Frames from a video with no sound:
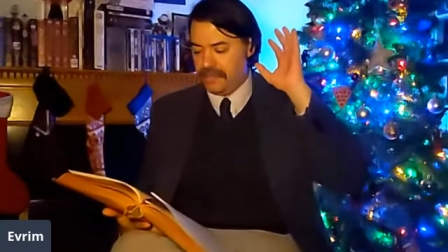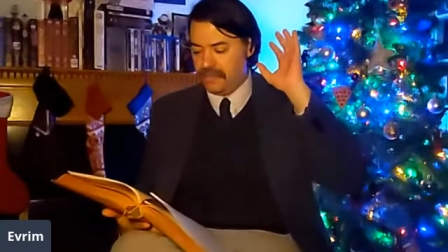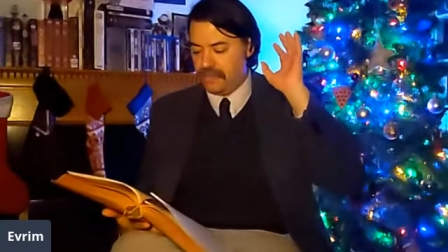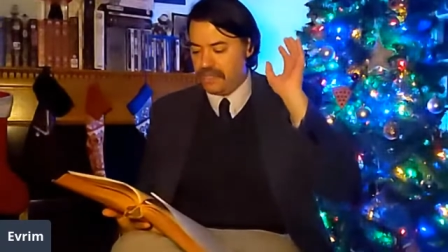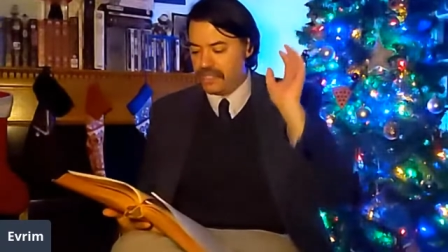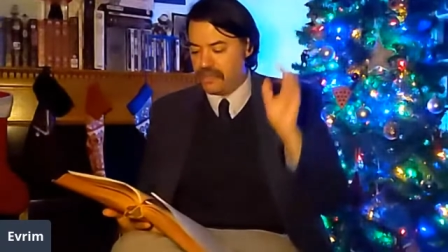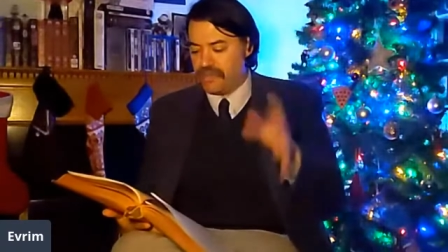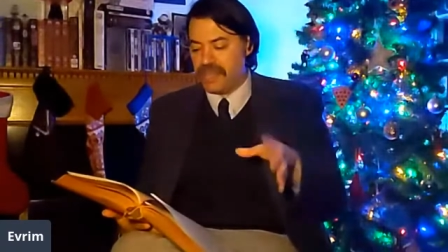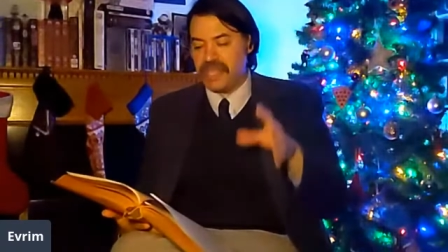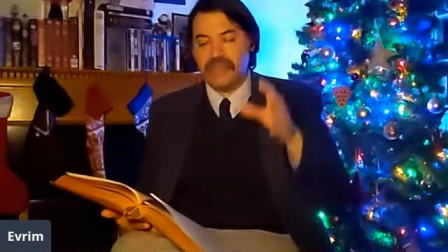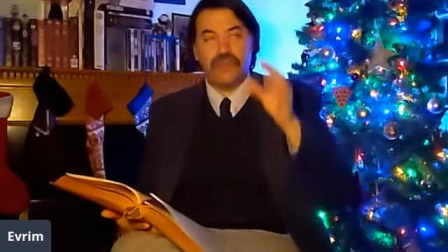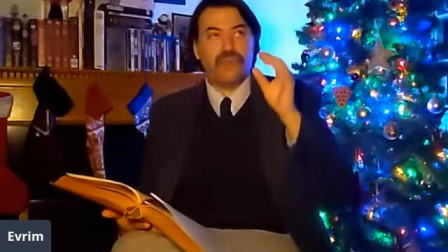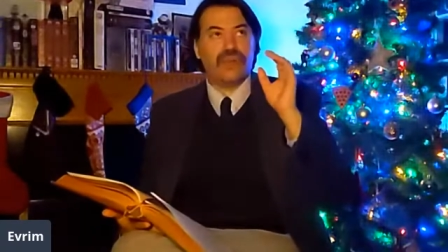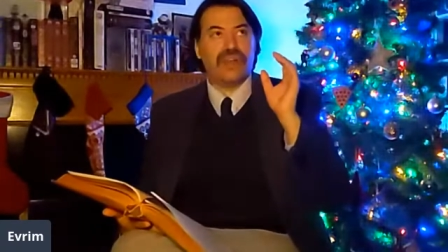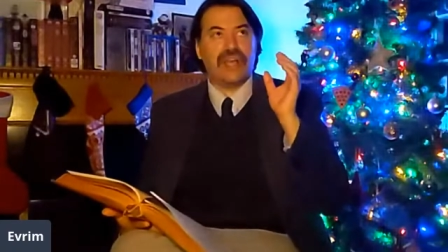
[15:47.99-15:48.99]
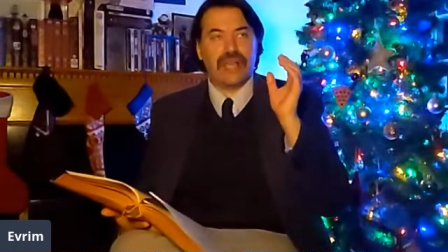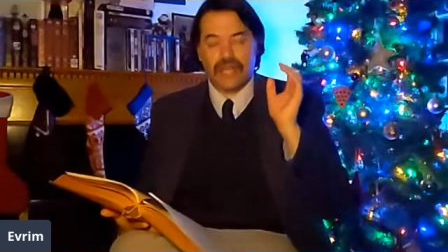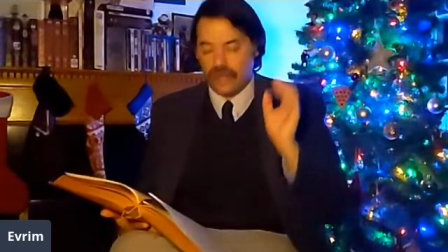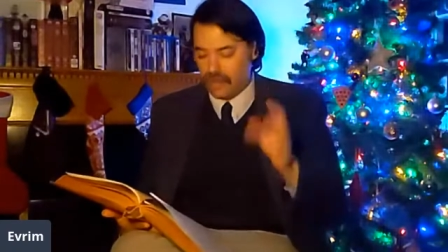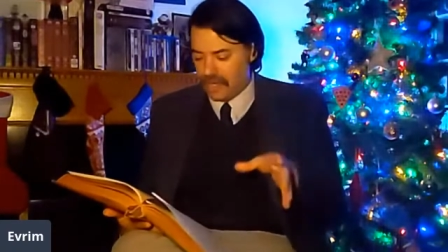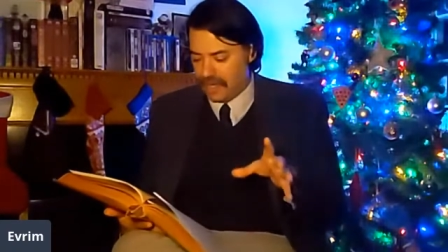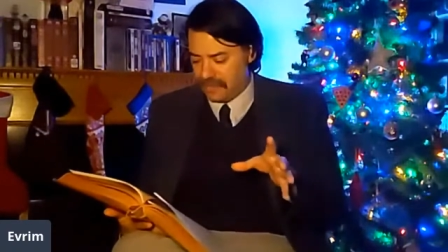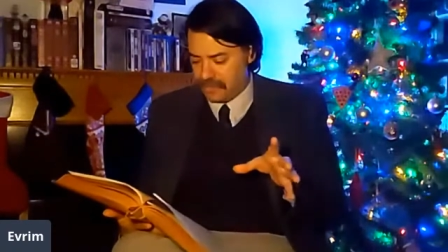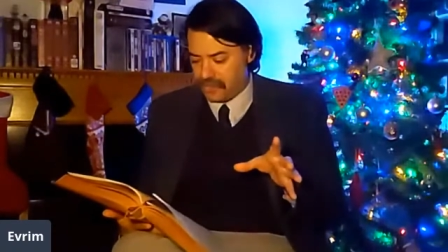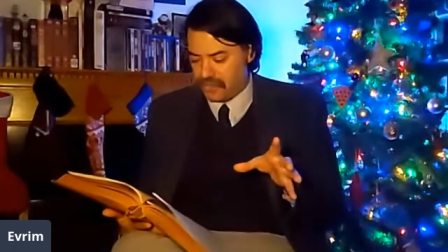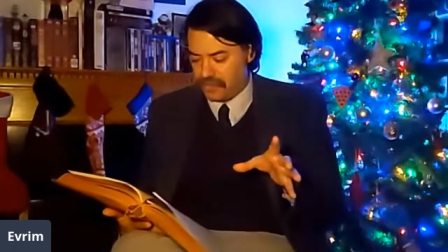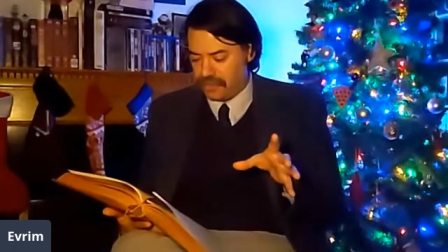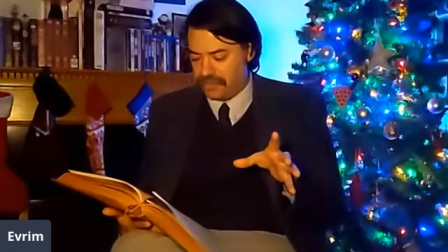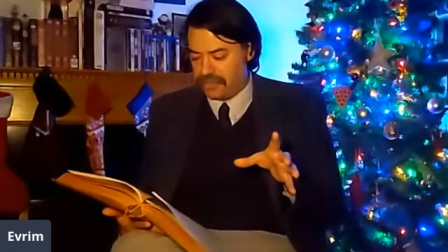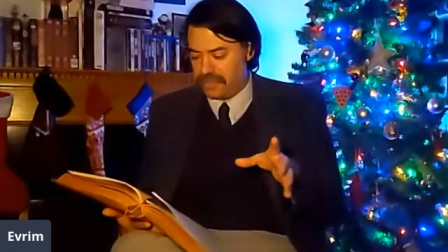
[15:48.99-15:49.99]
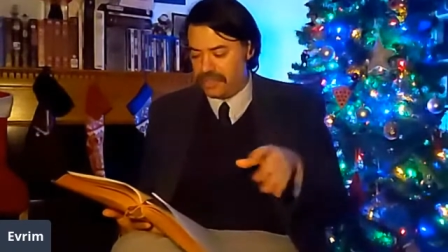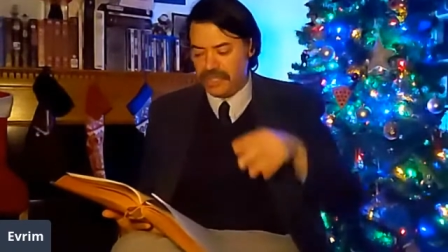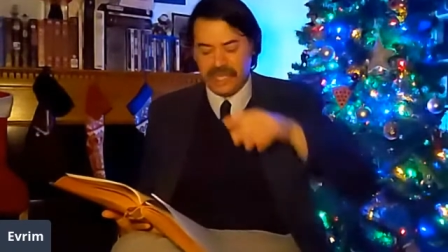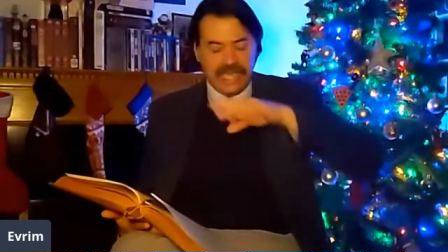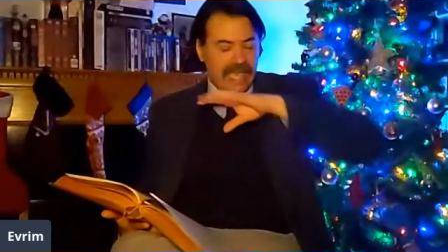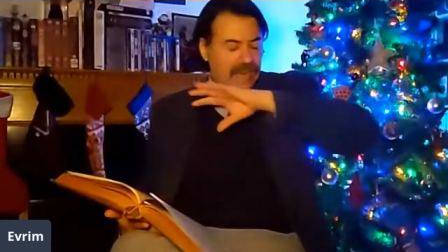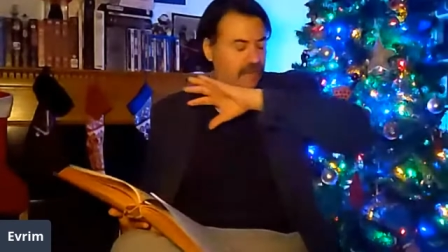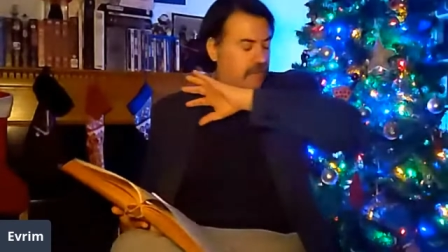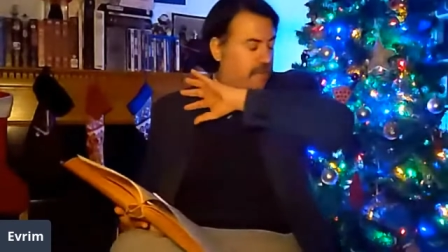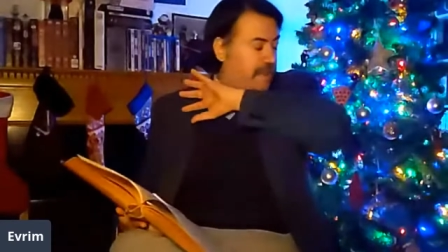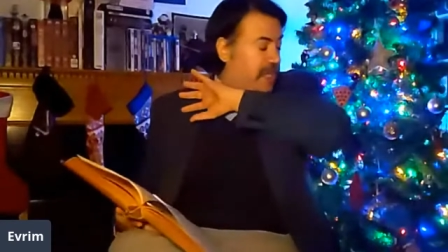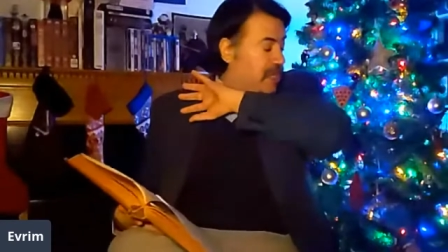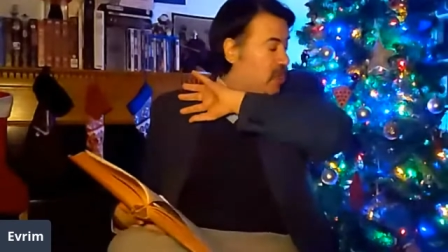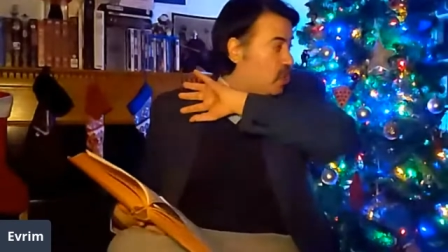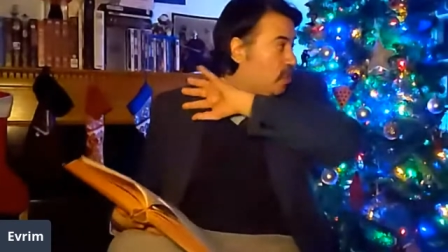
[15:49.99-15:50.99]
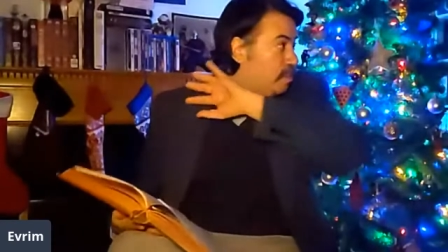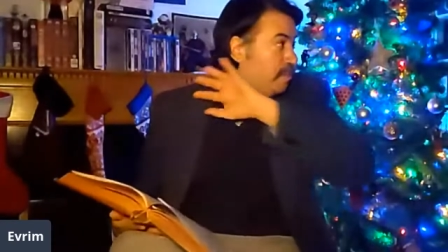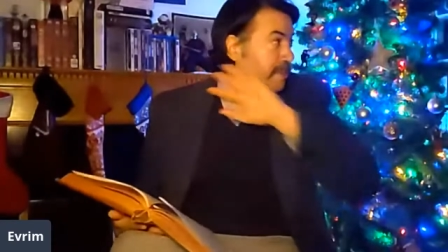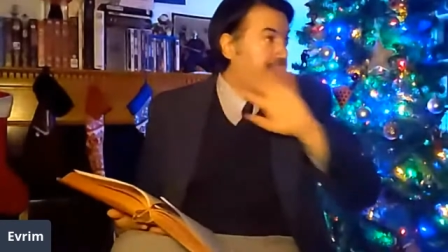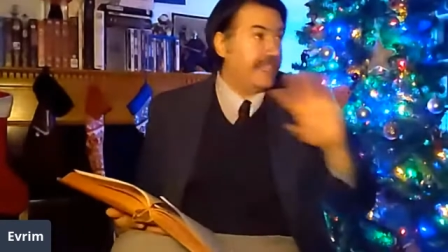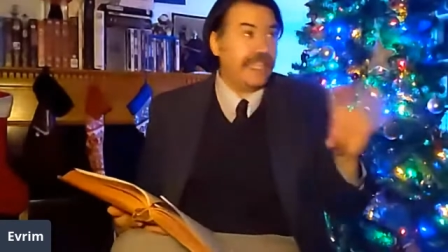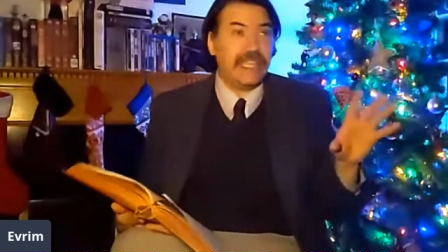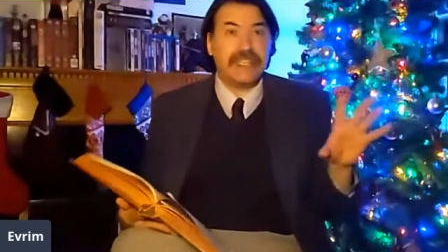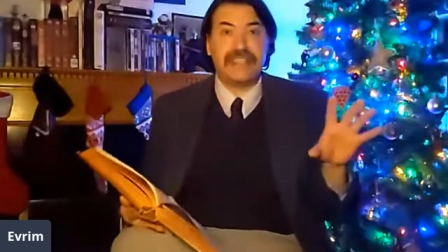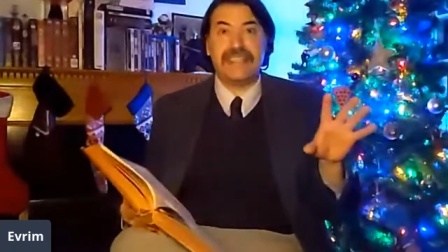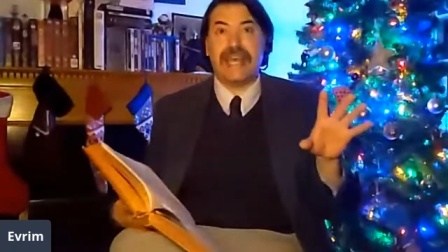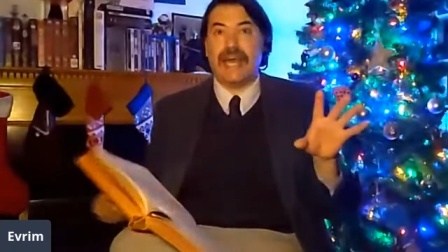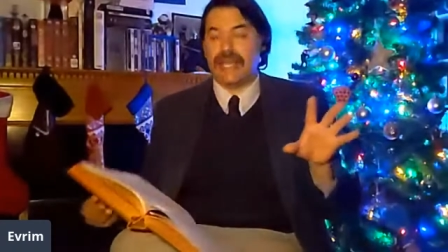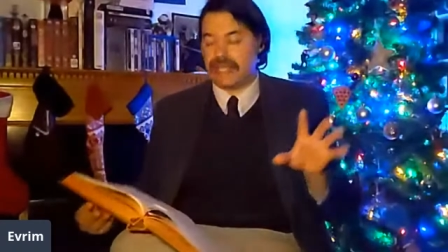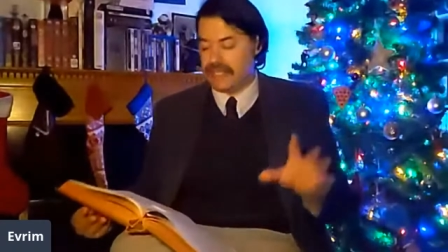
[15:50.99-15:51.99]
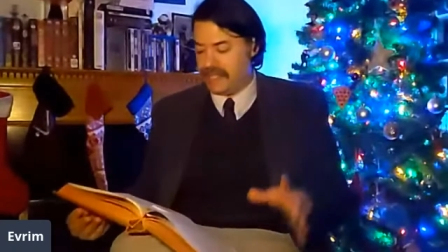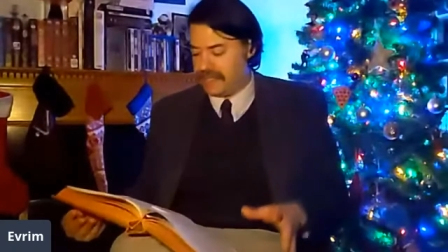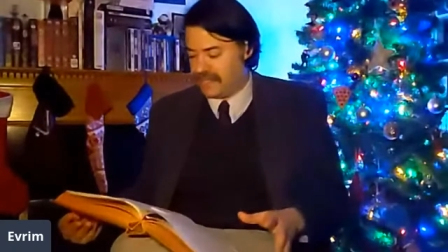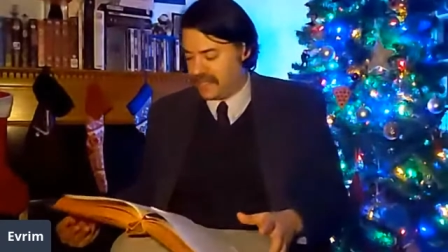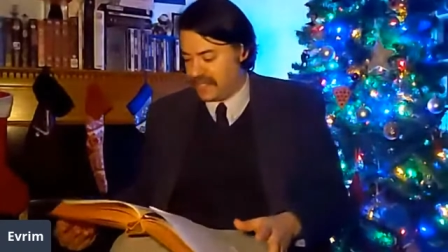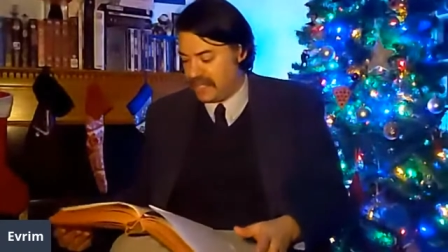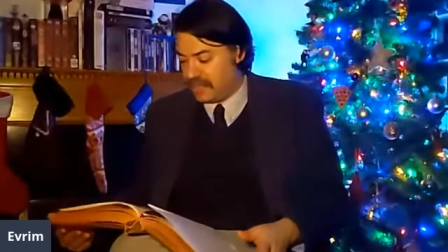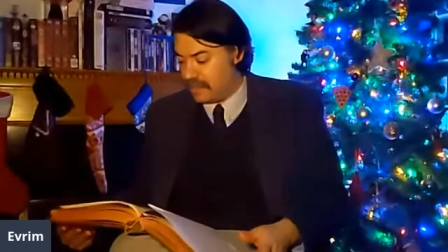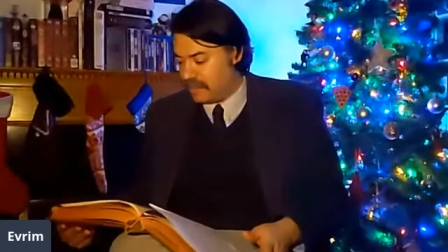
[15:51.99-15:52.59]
to the green where our house stood, and it would be in complete darkness,